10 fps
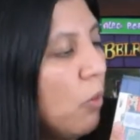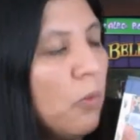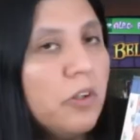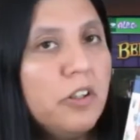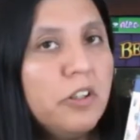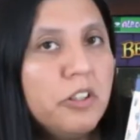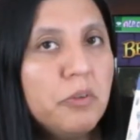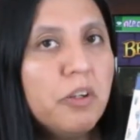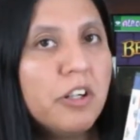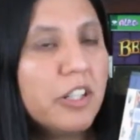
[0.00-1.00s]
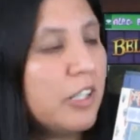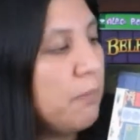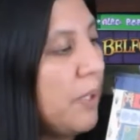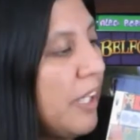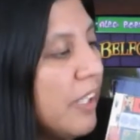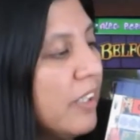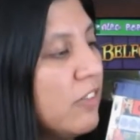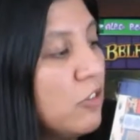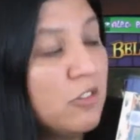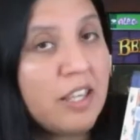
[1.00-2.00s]
order you are going to be in
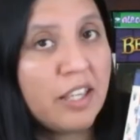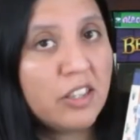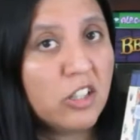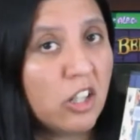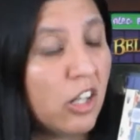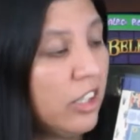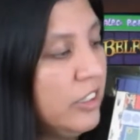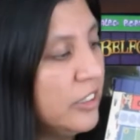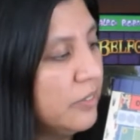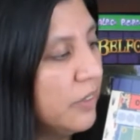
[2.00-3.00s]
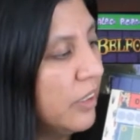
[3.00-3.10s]
to take the cards.